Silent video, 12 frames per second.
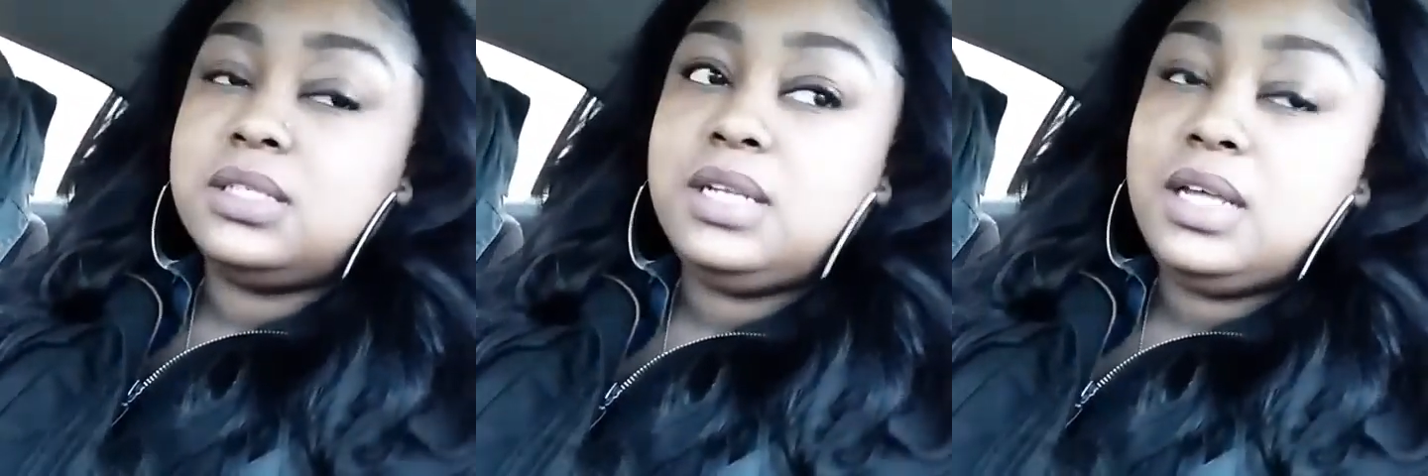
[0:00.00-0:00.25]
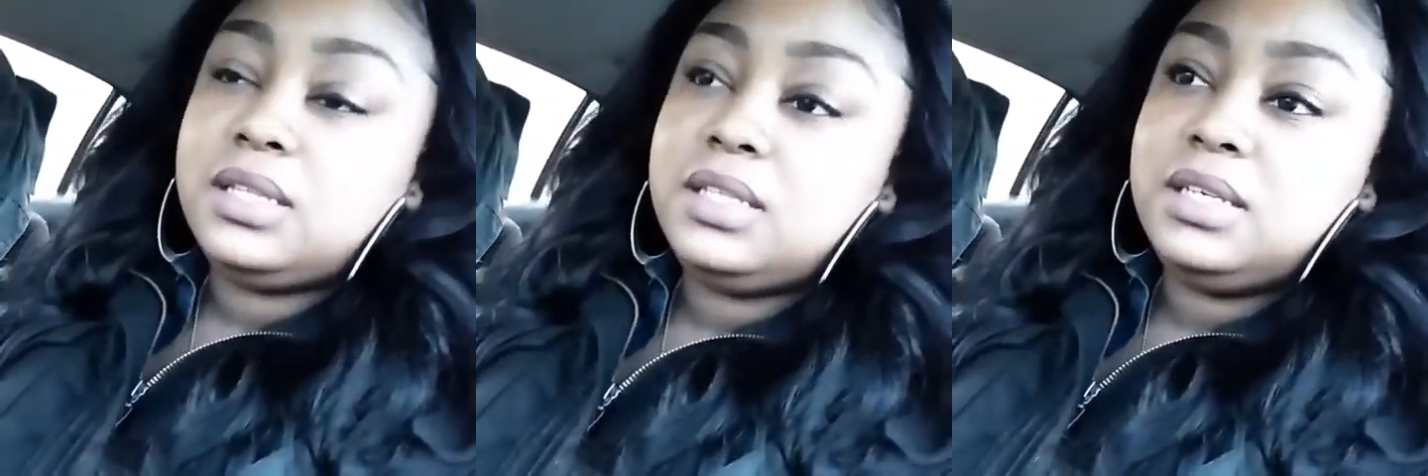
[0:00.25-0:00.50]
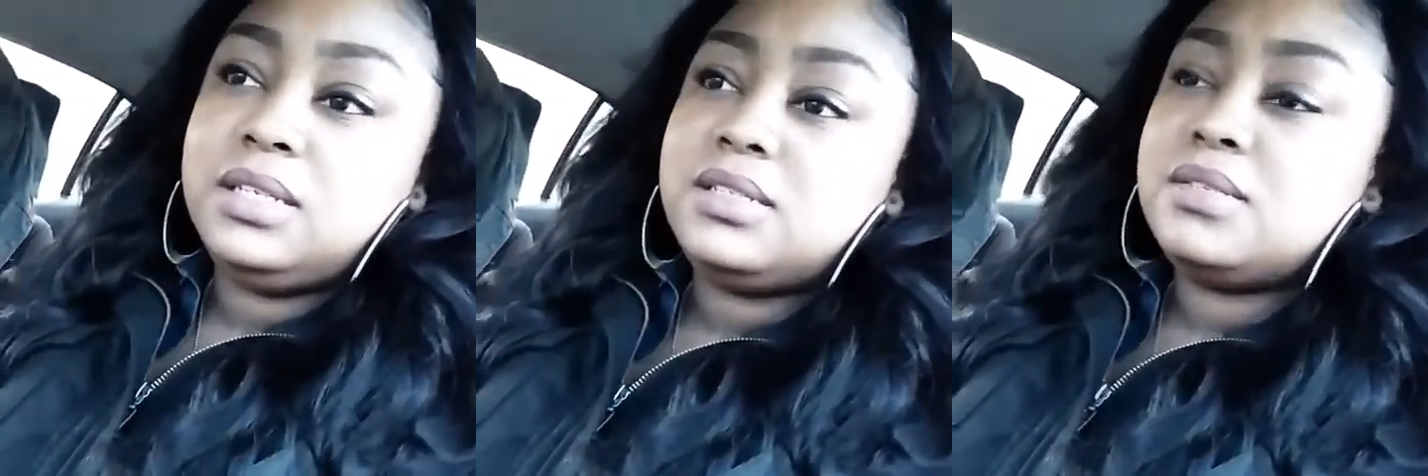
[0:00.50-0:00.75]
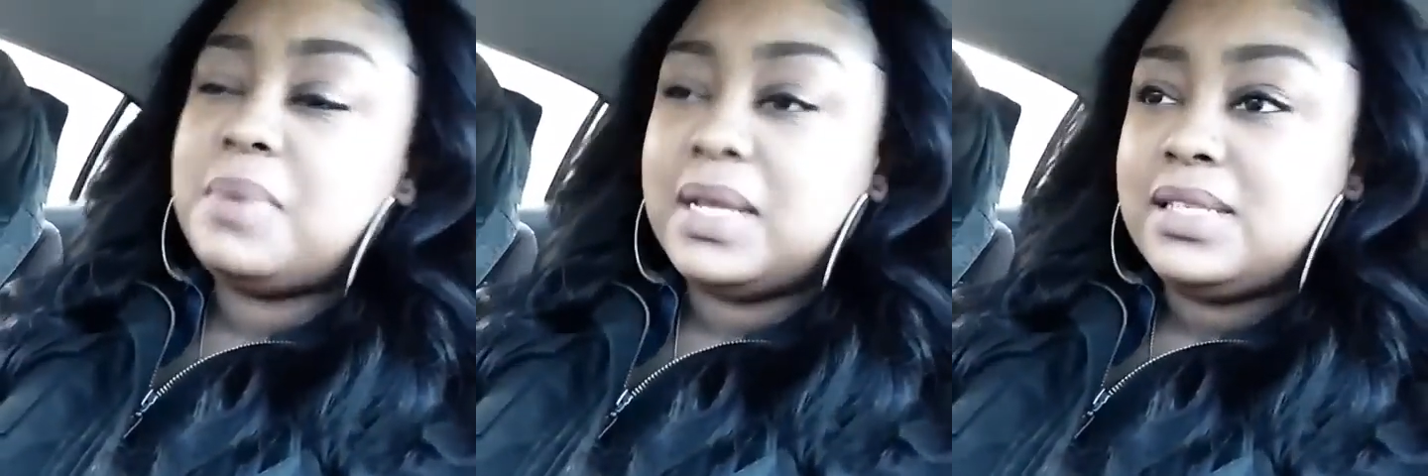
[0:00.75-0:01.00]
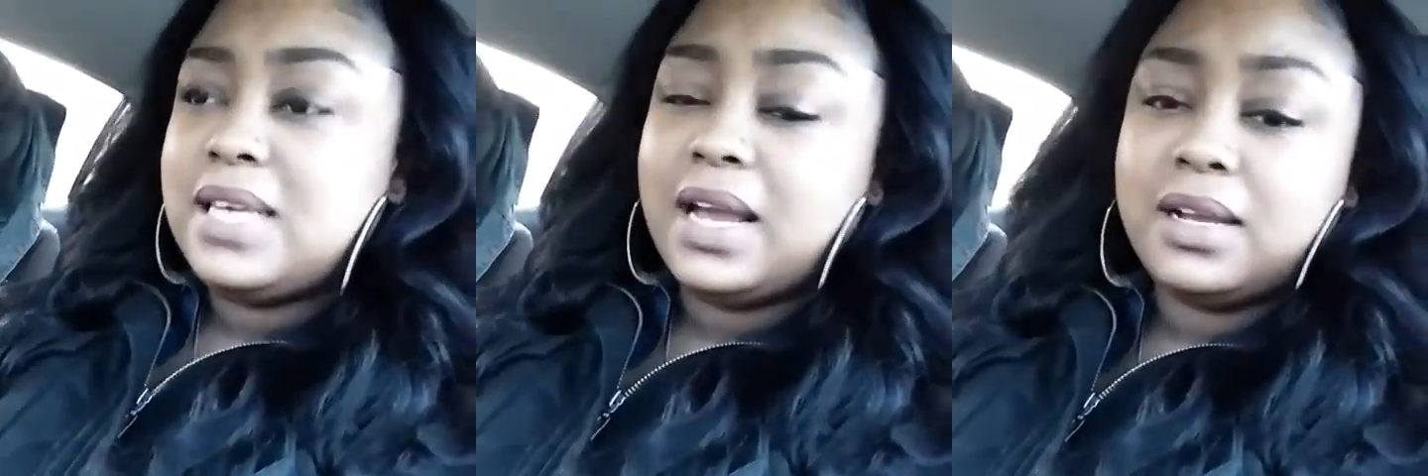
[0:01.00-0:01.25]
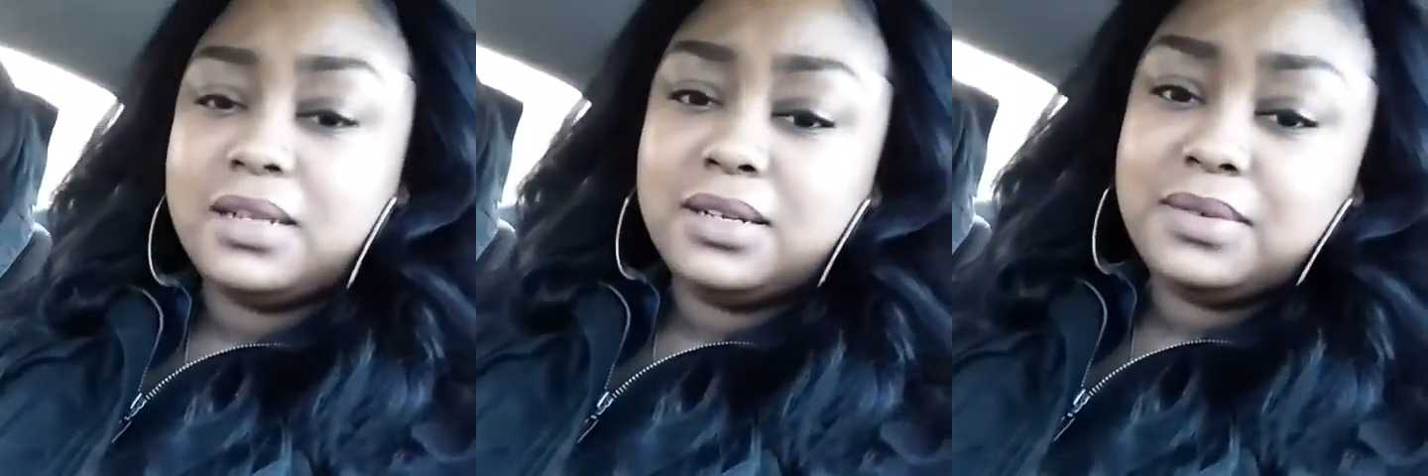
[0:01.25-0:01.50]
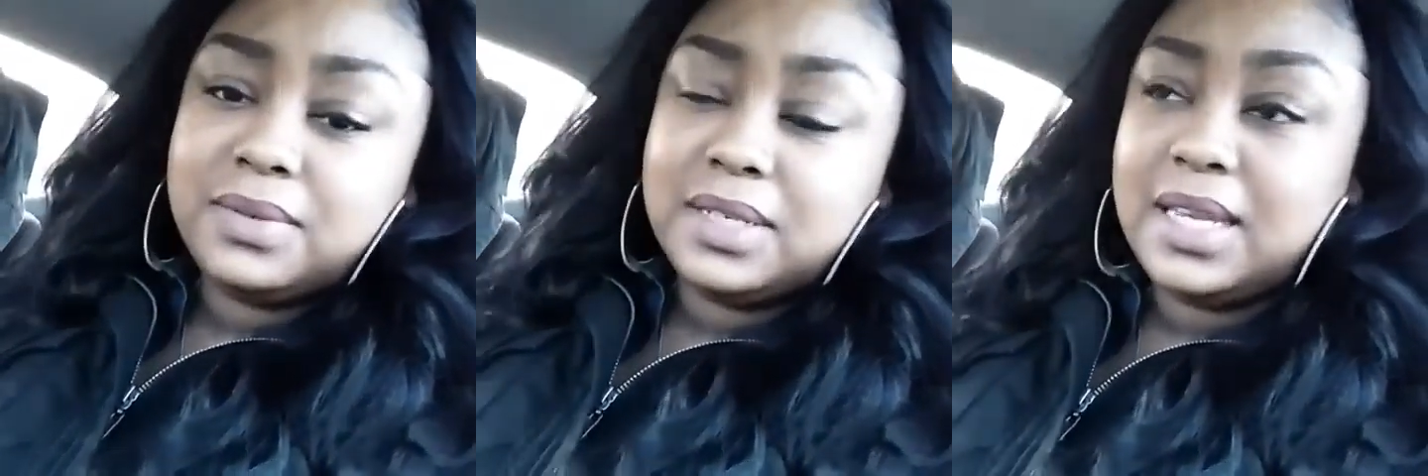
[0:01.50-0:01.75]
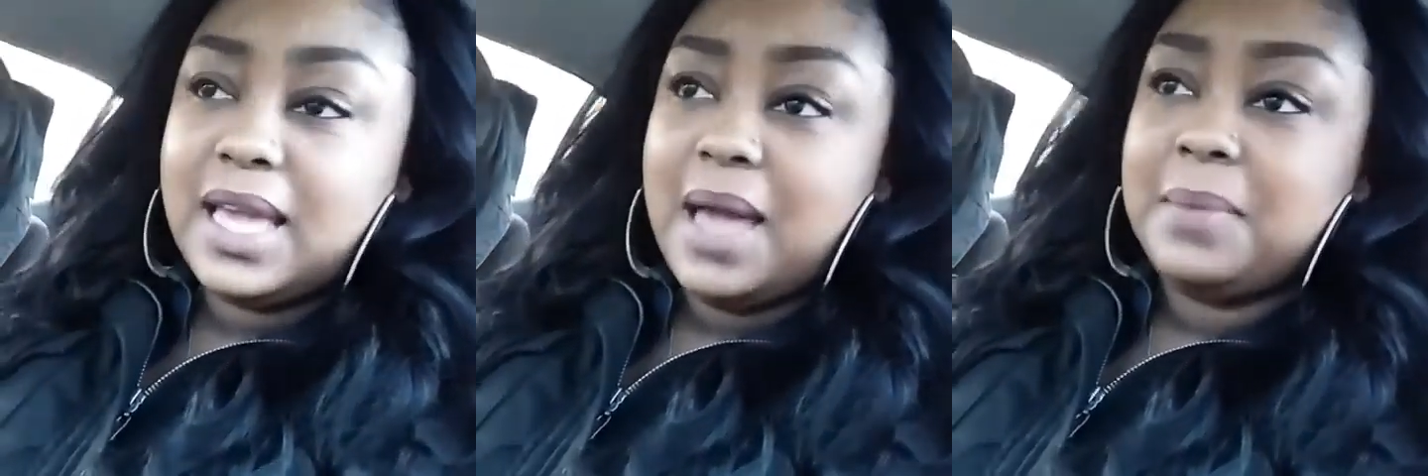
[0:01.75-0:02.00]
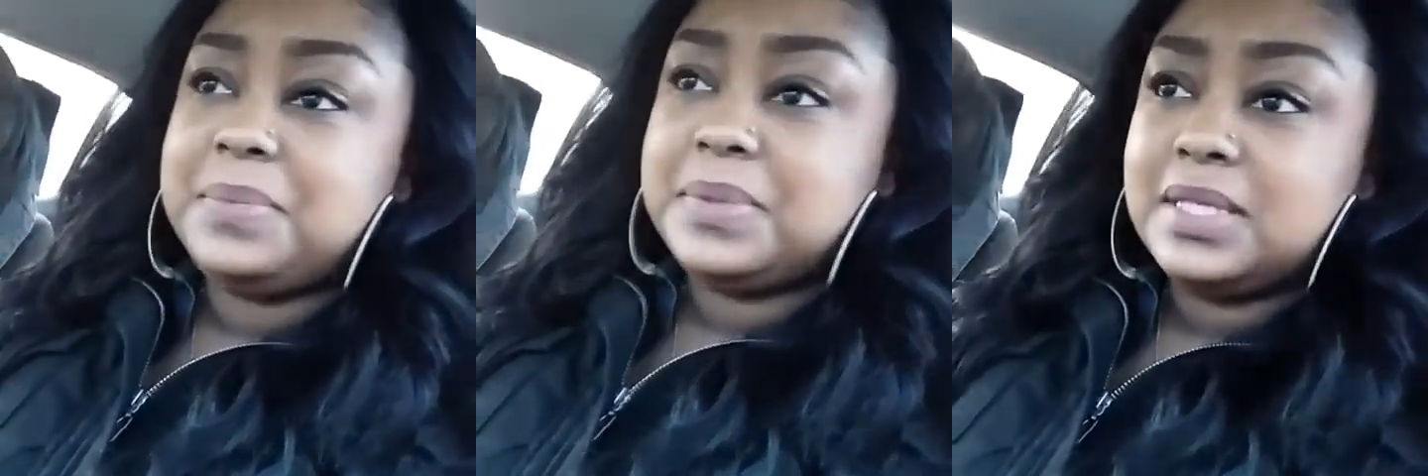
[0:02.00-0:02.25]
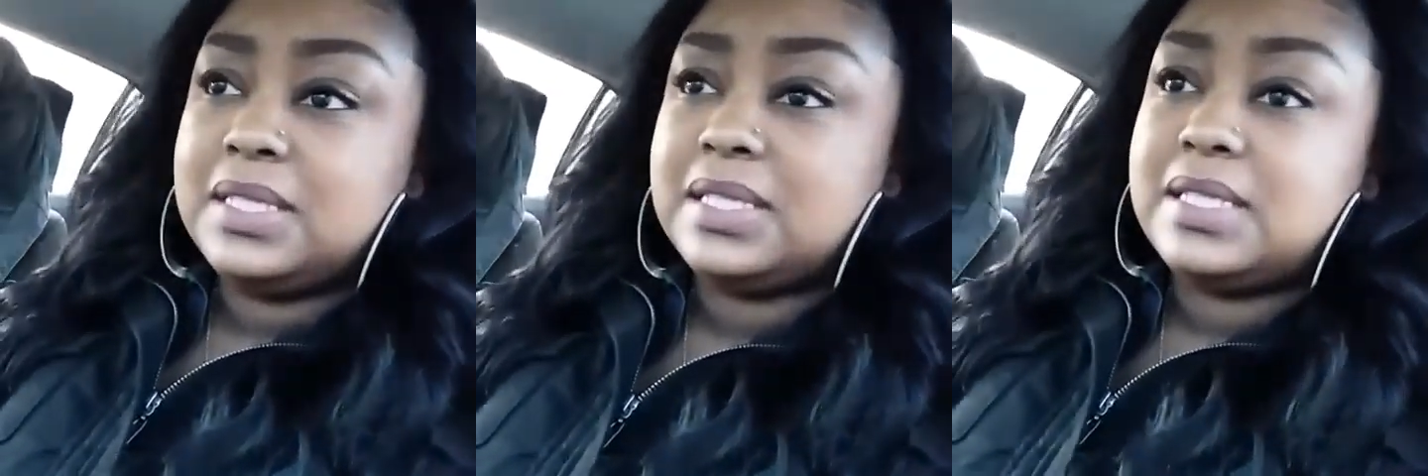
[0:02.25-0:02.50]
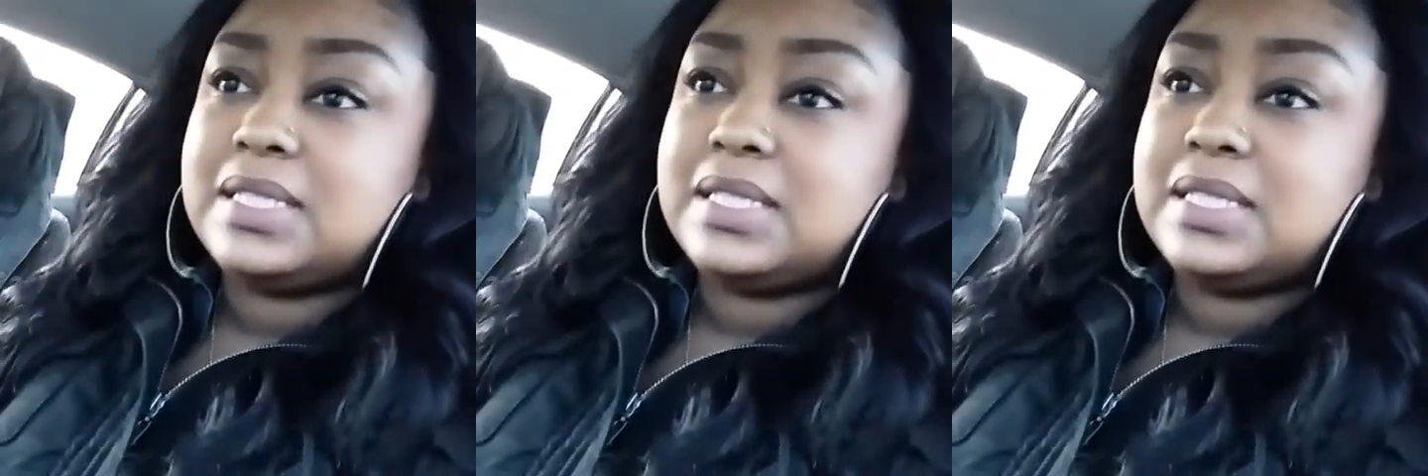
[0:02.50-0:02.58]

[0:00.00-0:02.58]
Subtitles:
Nothing spectacular really happens